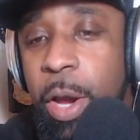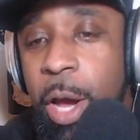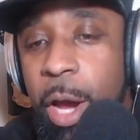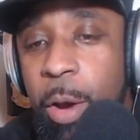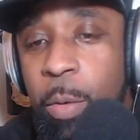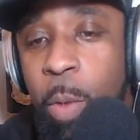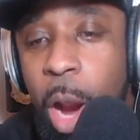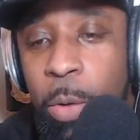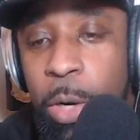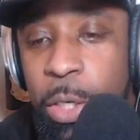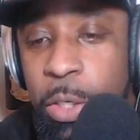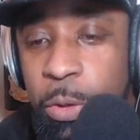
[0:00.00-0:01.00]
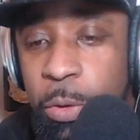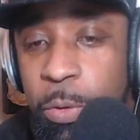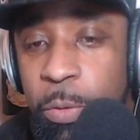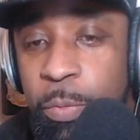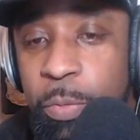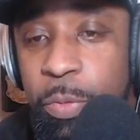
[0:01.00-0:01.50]
What I want to
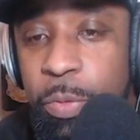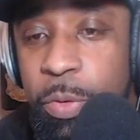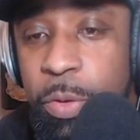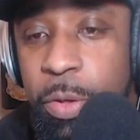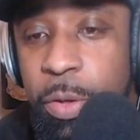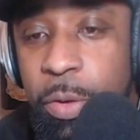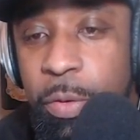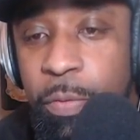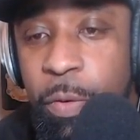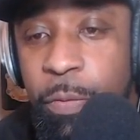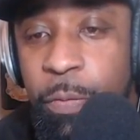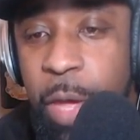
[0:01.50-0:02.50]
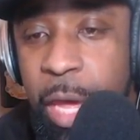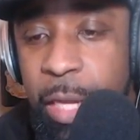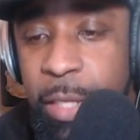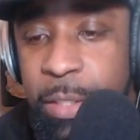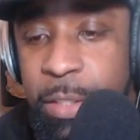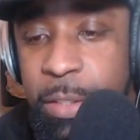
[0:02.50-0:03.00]
do for
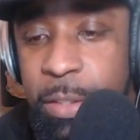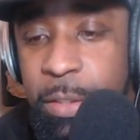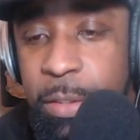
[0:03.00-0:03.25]
fans